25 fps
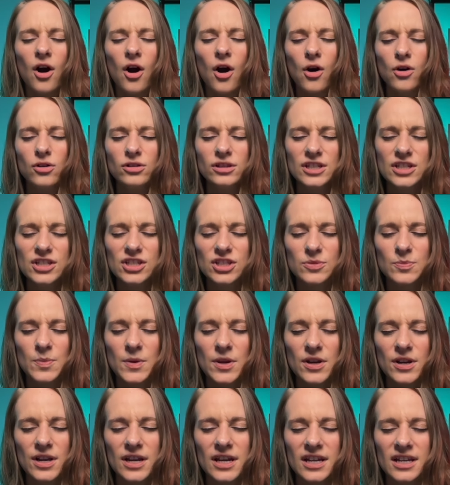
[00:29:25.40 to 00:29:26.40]
Holy
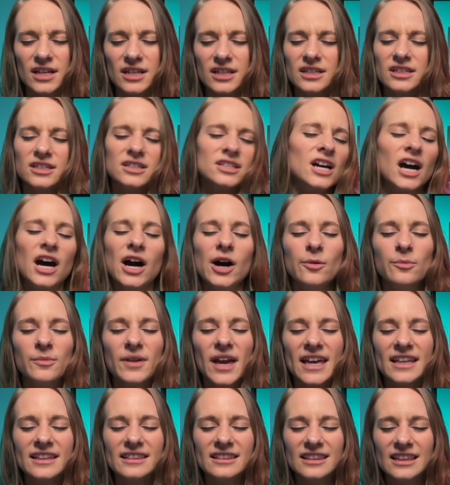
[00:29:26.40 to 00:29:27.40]
Spirit, come
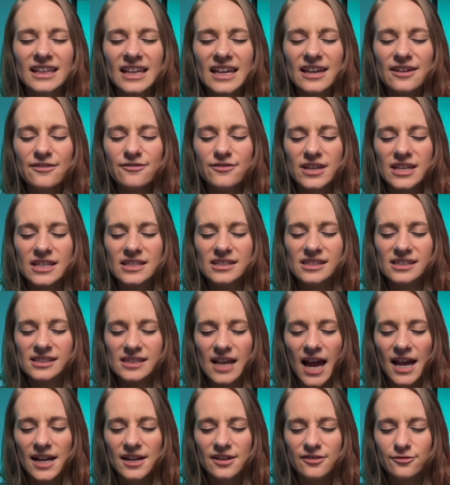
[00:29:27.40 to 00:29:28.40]
and live
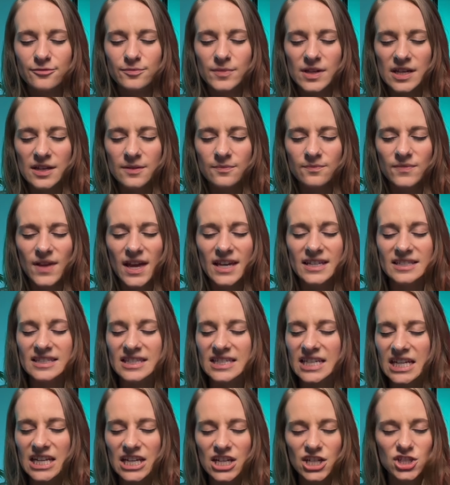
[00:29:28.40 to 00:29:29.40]
inside of me and
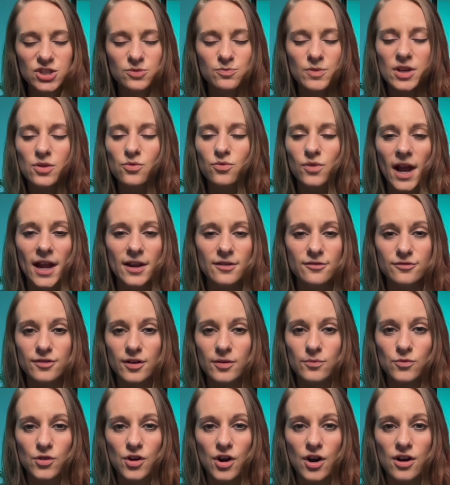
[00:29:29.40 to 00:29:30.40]
teach me right
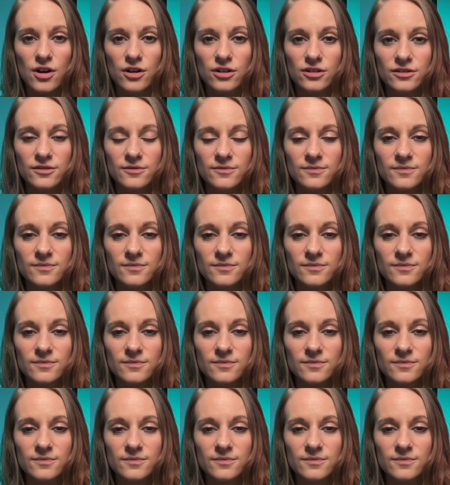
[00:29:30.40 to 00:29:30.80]
from wrong.